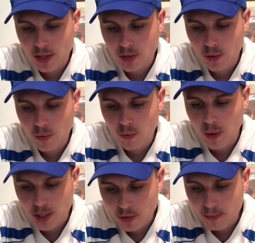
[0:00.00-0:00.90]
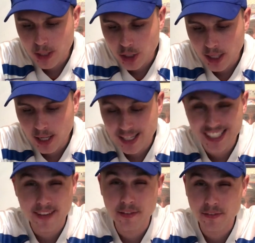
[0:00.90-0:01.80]
to Western Michigan, a
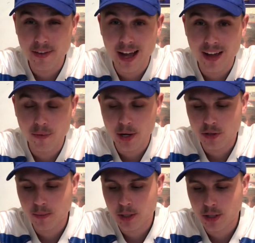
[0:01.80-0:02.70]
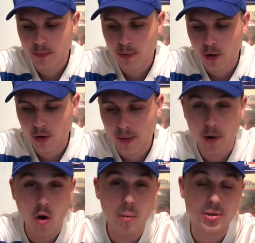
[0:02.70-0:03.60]
7-5 Western Michigan program,
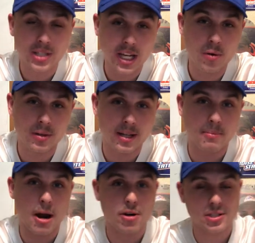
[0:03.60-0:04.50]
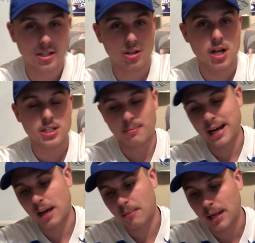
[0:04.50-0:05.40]
and almost equally embarrassing, a loss to
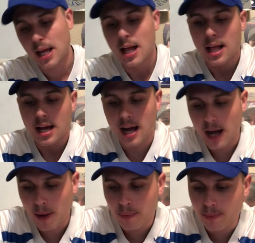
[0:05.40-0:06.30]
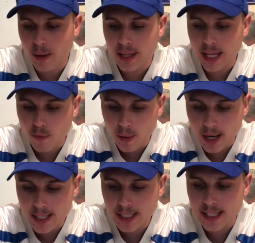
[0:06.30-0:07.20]
Miami. But they have
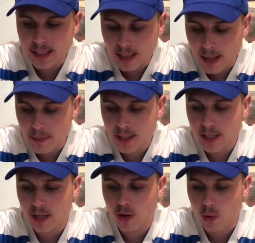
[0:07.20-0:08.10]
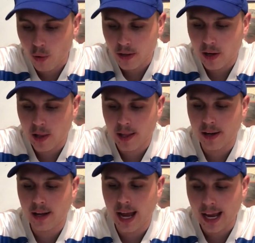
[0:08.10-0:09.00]
wins against Clemson, North
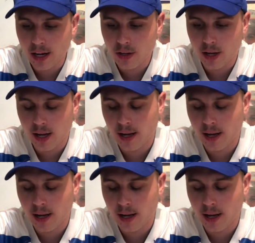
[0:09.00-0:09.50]
Carolina, and